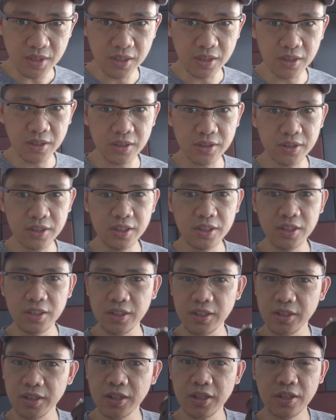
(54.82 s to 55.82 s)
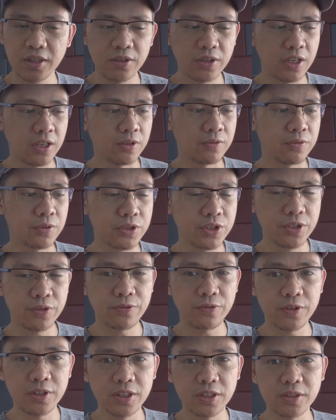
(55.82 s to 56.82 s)

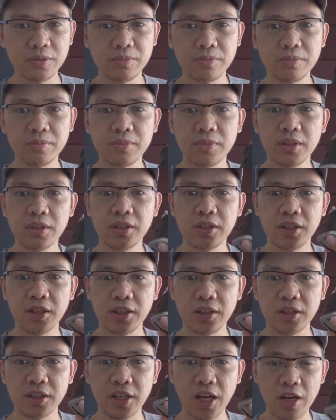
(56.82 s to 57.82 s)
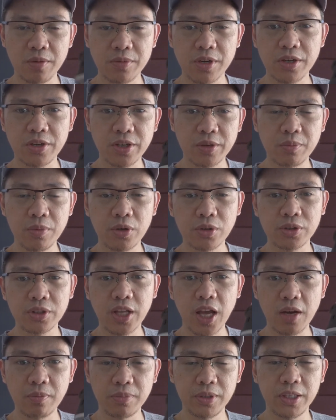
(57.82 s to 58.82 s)
Fujifilm camera
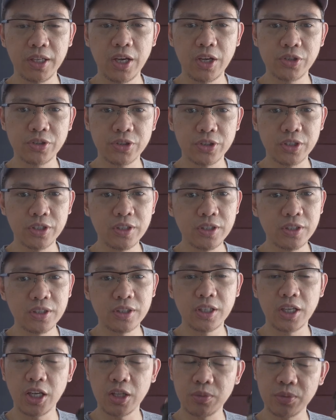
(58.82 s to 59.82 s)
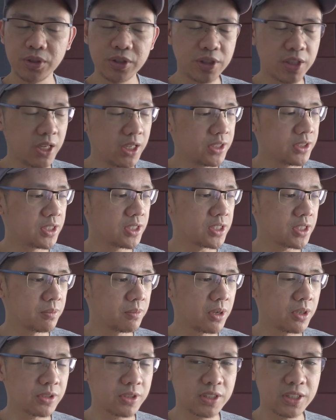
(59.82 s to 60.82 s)
remote application. It would take just
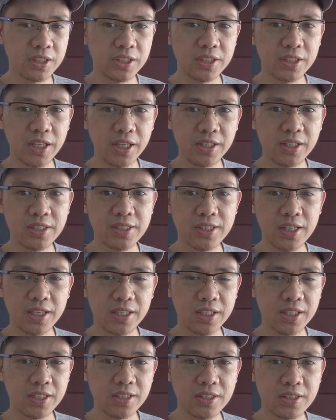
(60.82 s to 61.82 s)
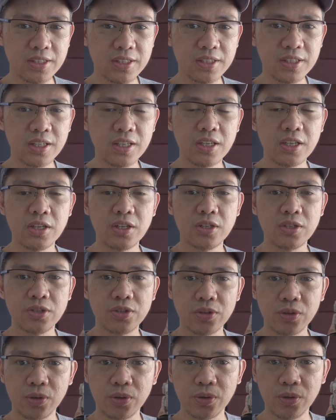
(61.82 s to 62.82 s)
about 90 seconds.
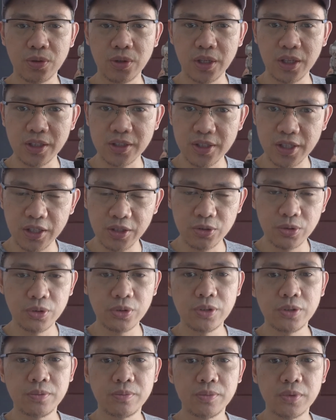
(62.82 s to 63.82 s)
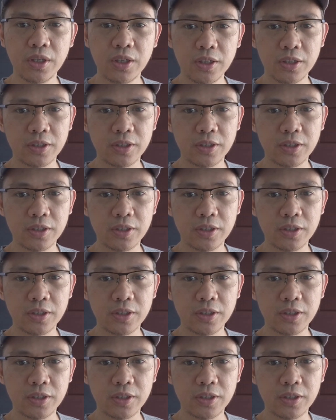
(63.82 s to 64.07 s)
So it's a good